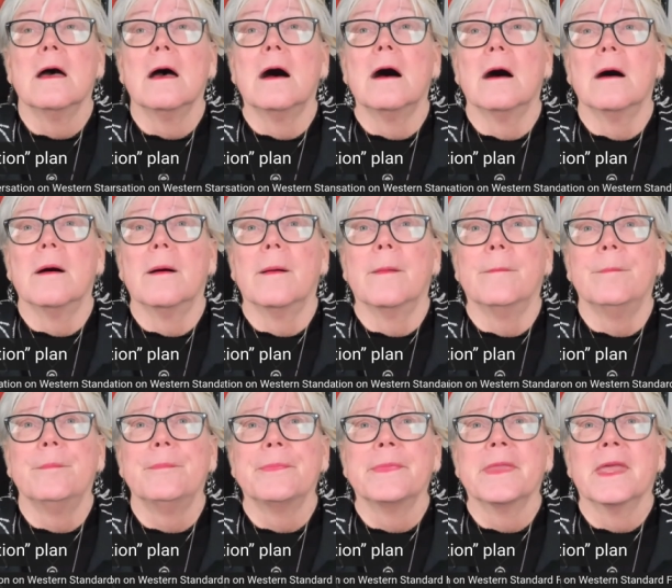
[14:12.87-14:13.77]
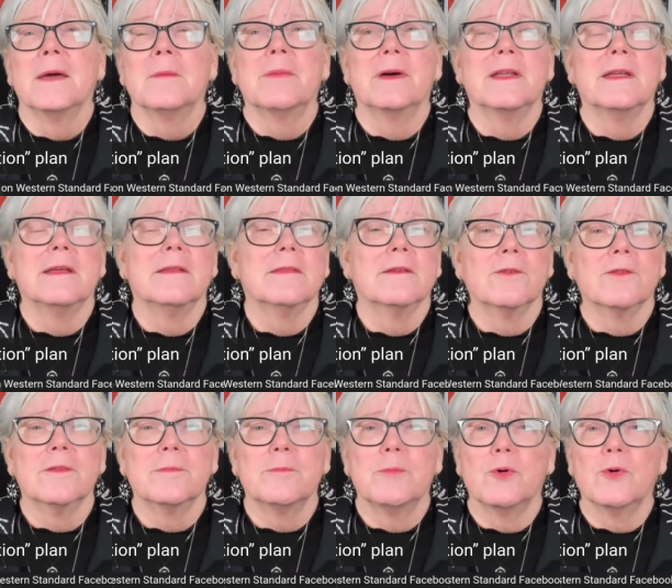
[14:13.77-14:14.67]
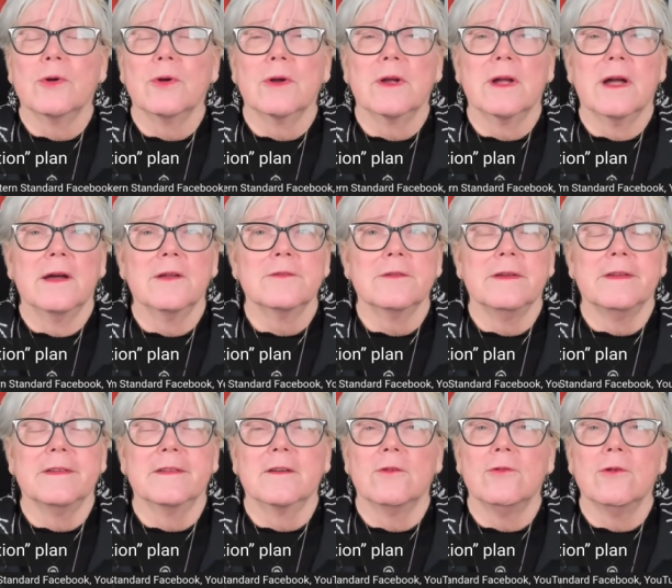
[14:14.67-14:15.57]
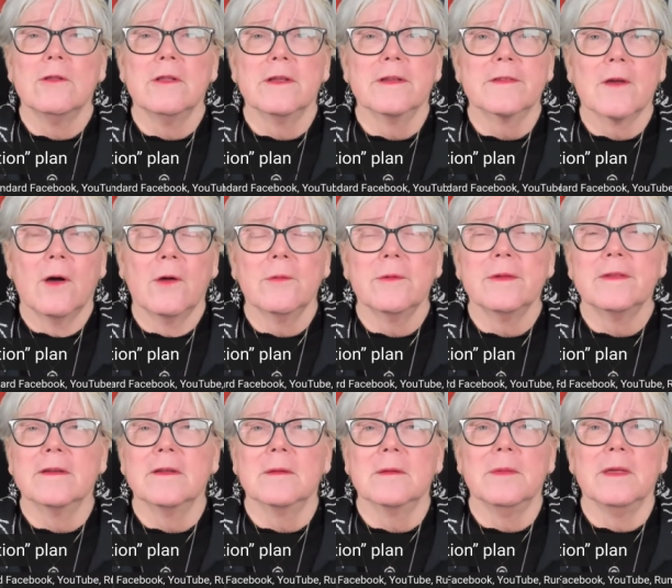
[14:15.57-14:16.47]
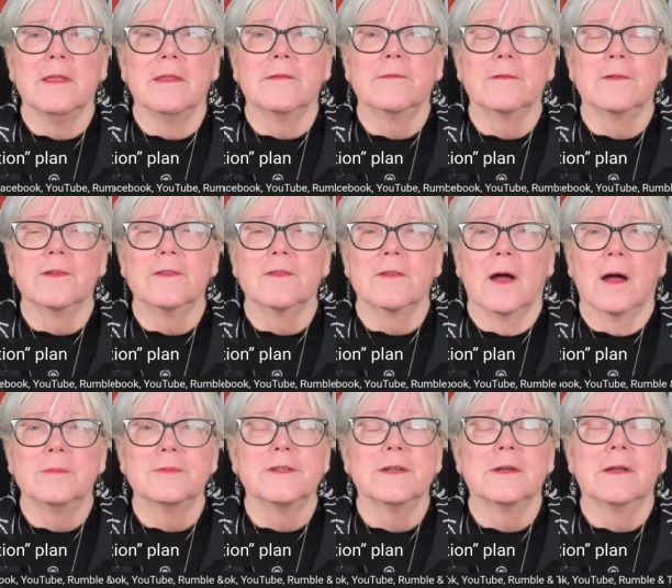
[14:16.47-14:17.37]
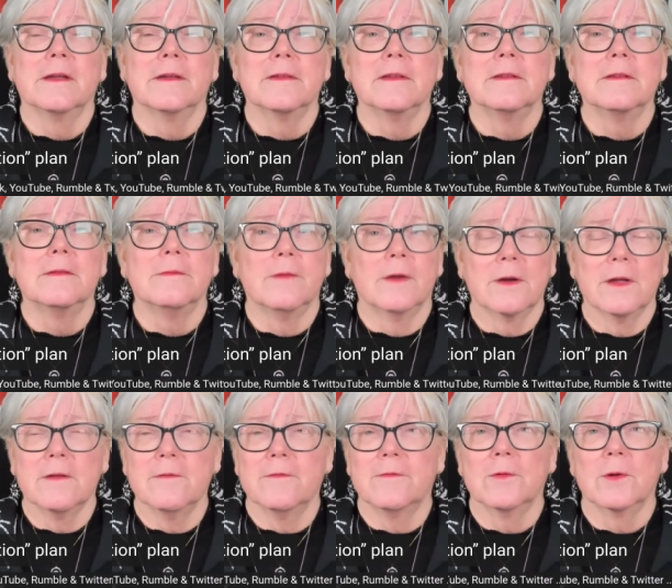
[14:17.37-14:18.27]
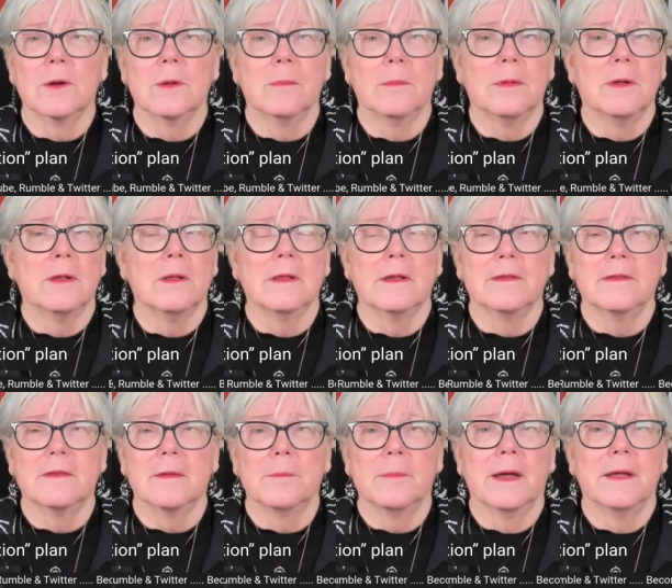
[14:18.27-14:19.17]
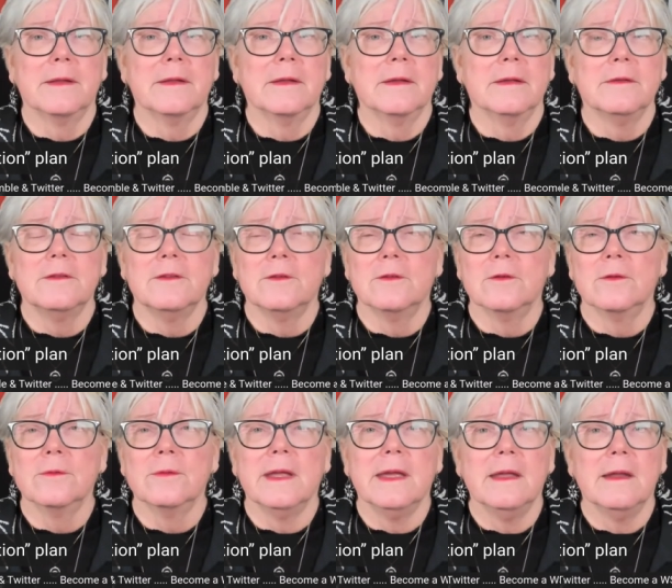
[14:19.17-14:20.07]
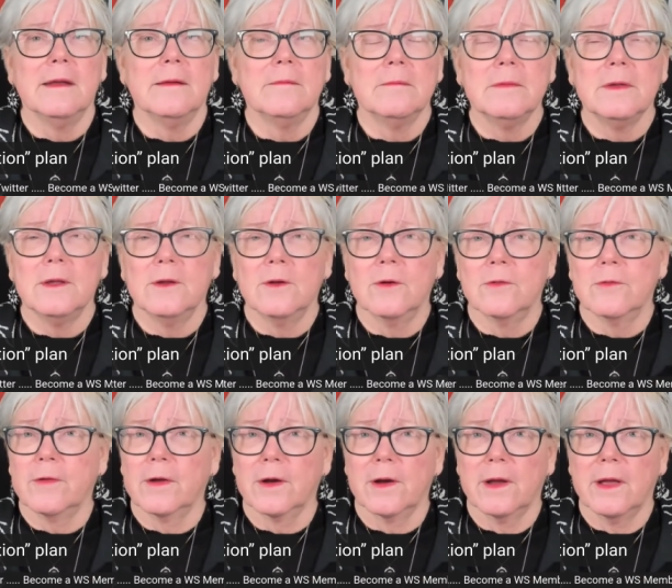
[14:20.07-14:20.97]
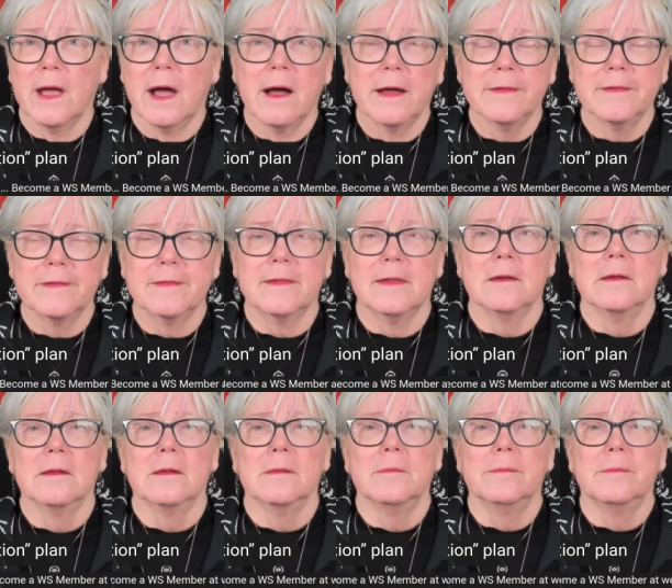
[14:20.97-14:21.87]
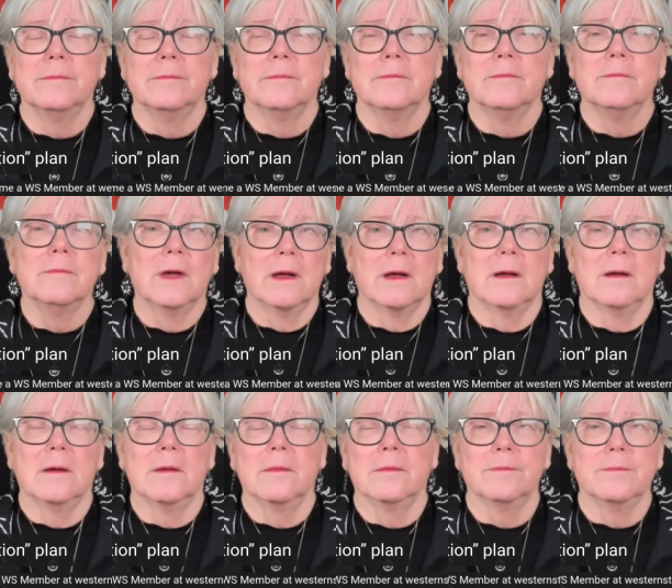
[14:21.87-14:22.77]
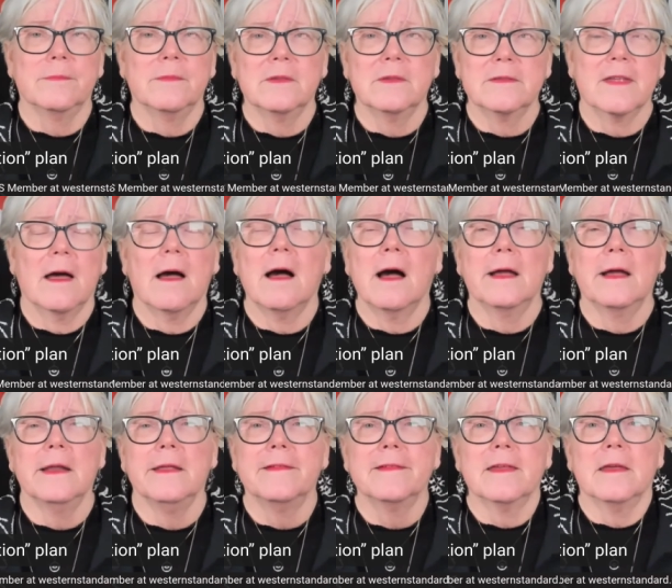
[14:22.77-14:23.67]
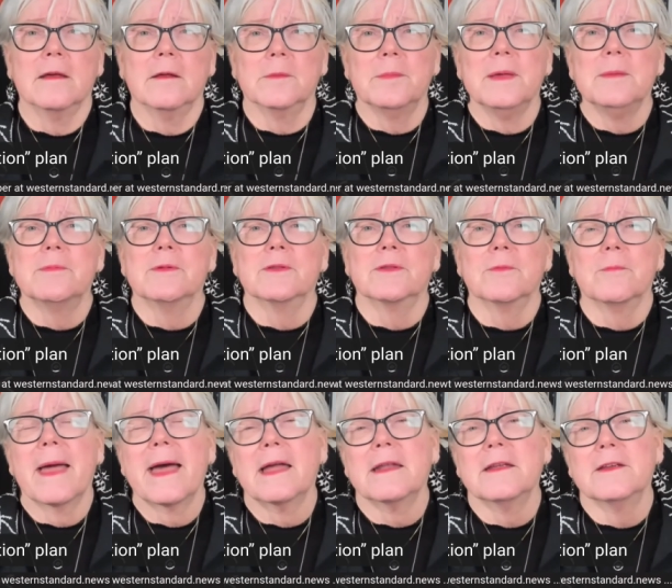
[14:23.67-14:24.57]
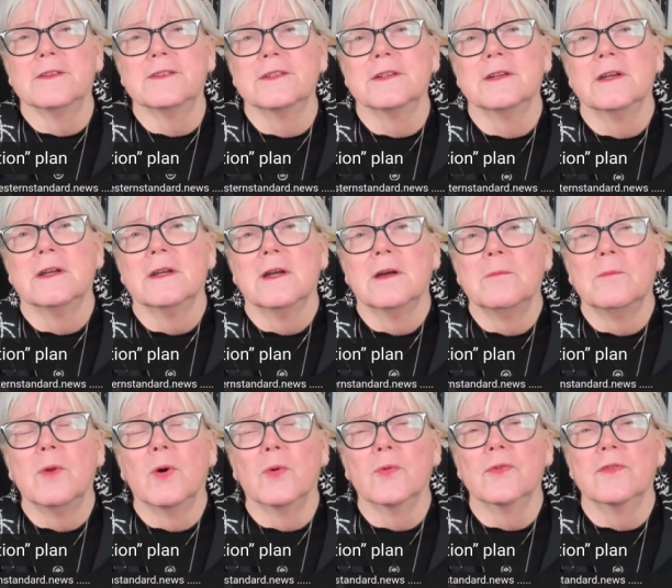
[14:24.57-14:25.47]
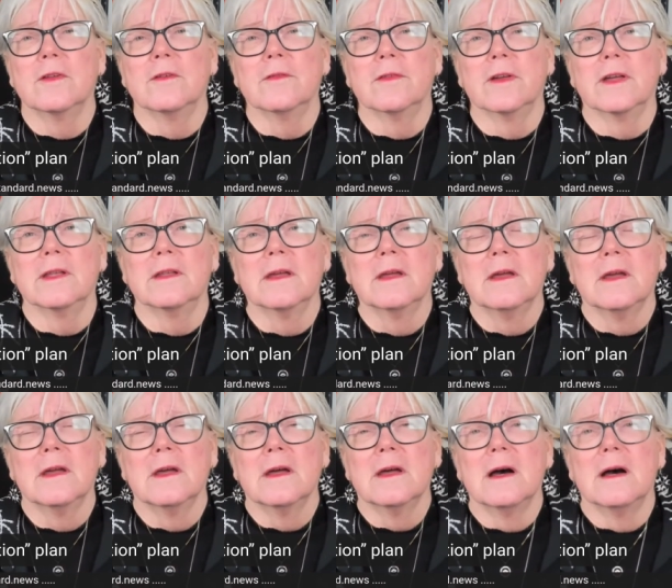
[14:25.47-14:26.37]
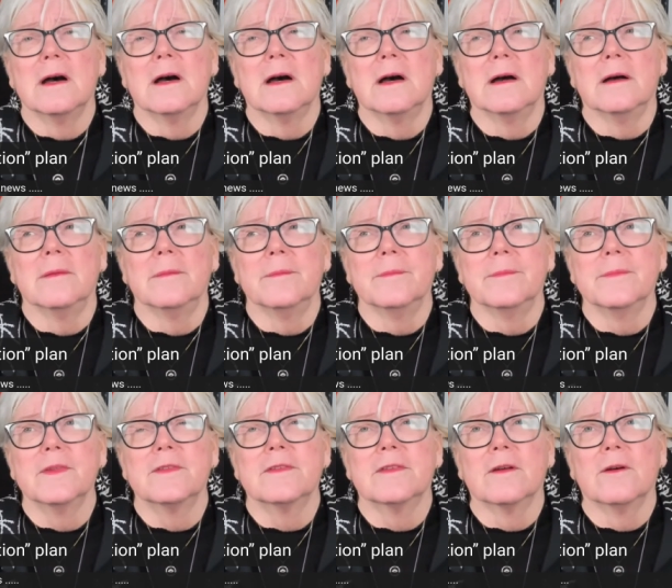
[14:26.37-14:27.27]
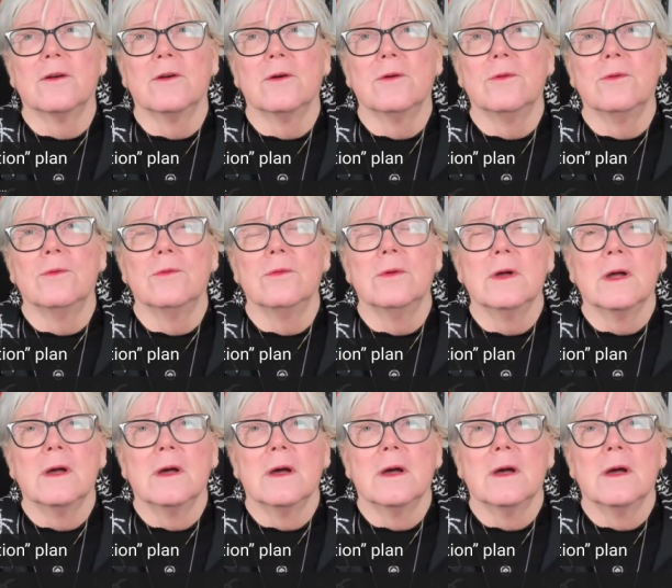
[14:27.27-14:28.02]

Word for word: um, but in those poorer countries coal is always going to be the first option because it's very affordable it's abundant you don't need you know very high skill um, highly skilled people to manage most of it um, so